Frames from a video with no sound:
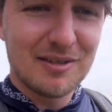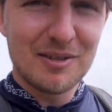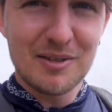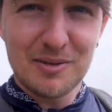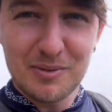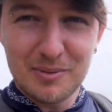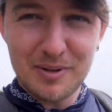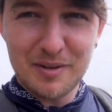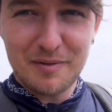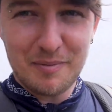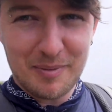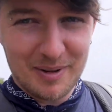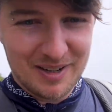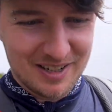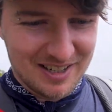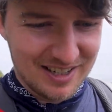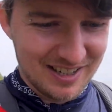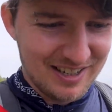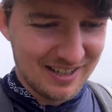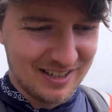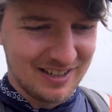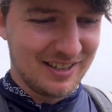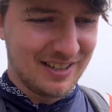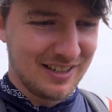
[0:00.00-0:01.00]
We've been
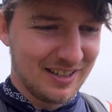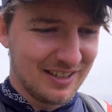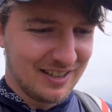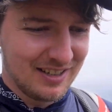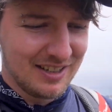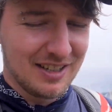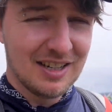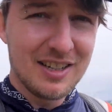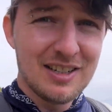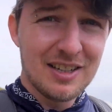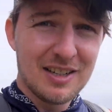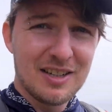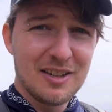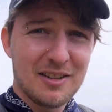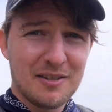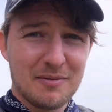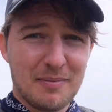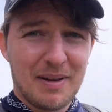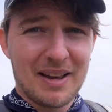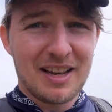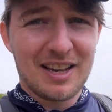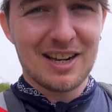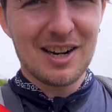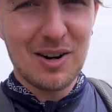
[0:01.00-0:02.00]

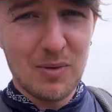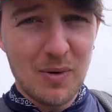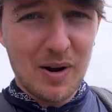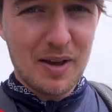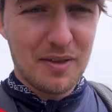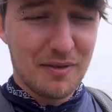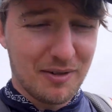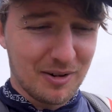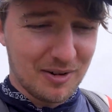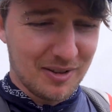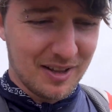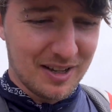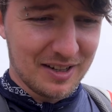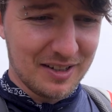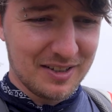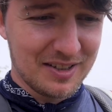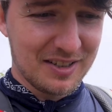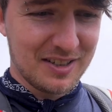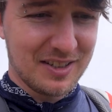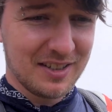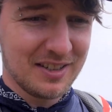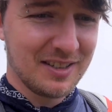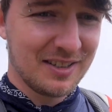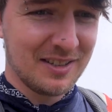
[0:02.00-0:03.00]
making our way through
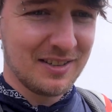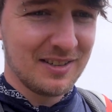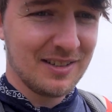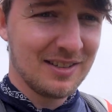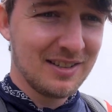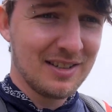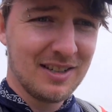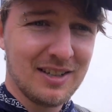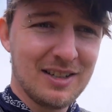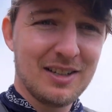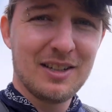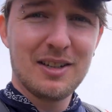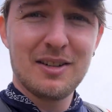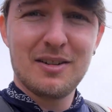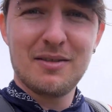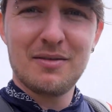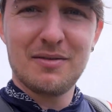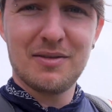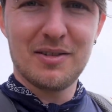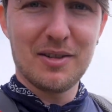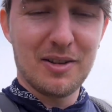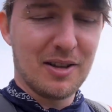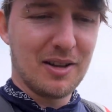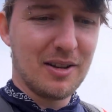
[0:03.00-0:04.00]
this
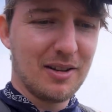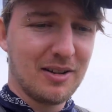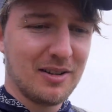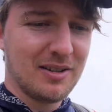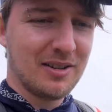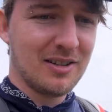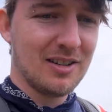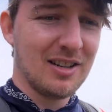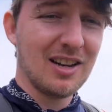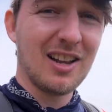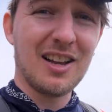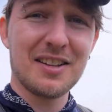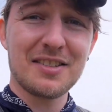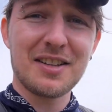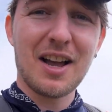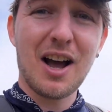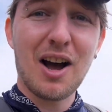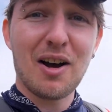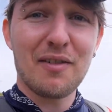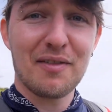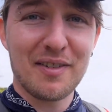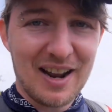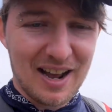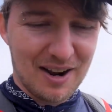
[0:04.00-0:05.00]
for the last
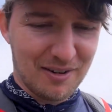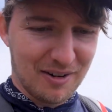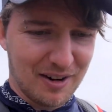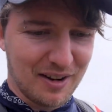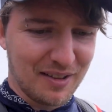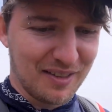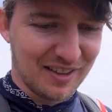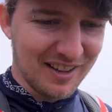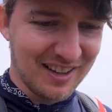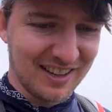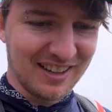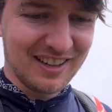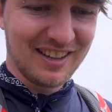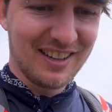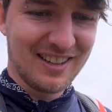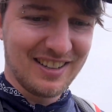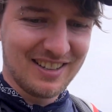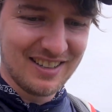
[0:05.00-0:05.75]
half an hour, I think,